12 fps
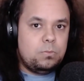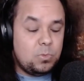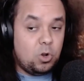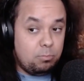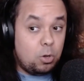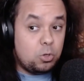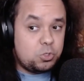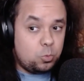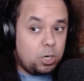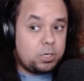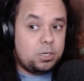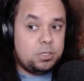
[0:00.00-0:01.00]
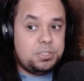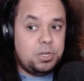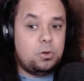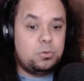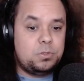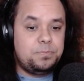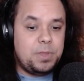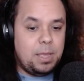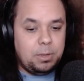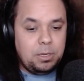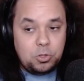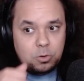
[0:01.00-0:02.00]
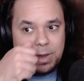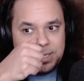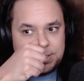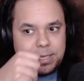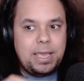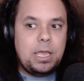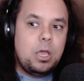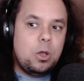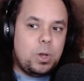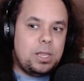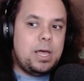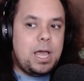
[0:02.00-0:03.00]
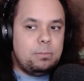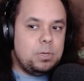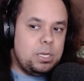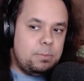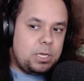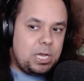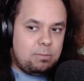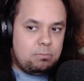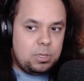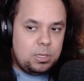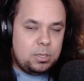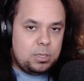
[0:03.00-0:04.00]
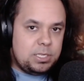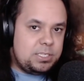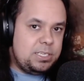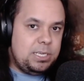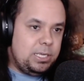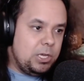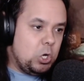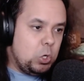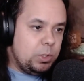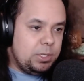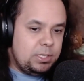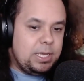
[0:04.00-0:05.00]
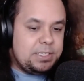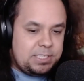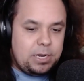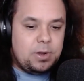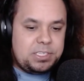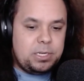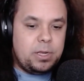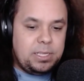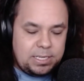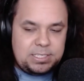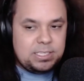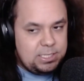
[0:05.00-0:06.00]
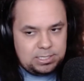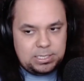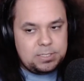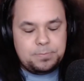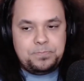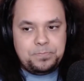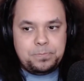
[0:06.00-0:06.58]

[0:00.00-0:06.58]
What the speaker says: Or most workers don't. I mean, you might say, well, I'm going to become a CEO, etc., etc. Yes.